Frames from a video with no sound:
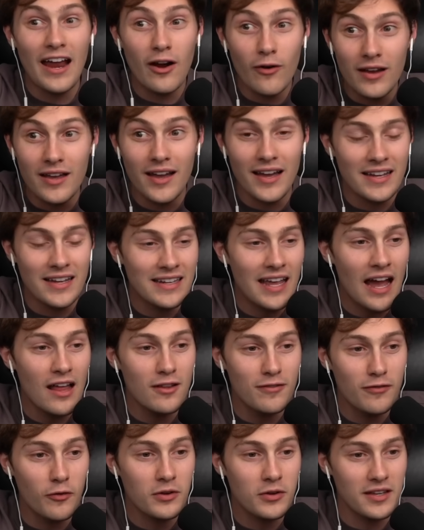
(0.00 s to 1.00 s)
area in
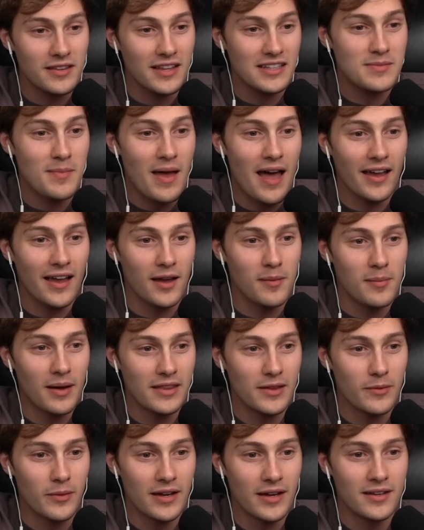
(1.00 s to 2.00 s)
California that's MAGA, by
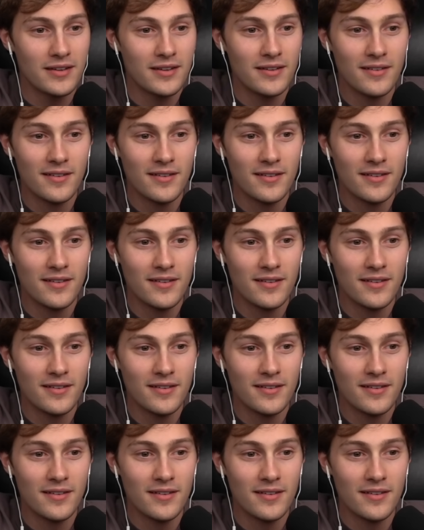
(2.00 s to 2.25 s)
the way.